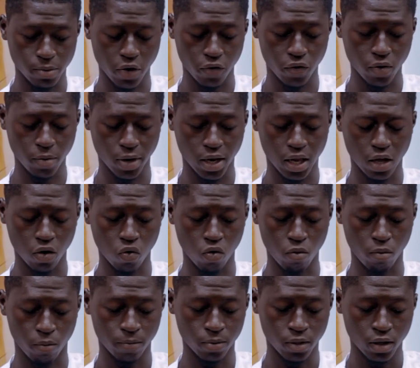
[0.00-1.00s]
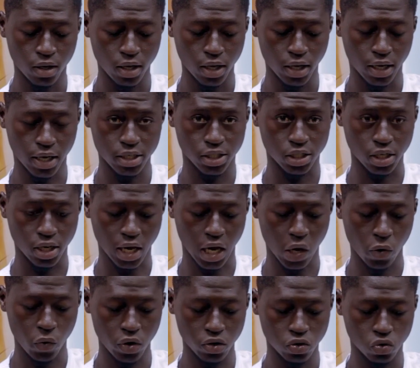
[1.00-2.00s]
Benyabala home. Kachang
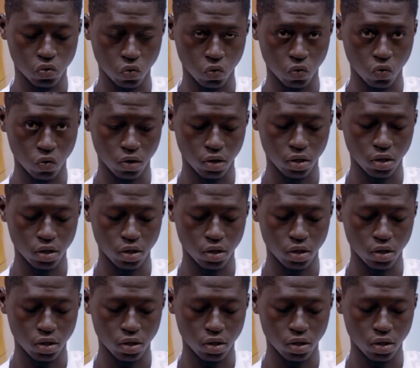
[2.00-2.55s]
away to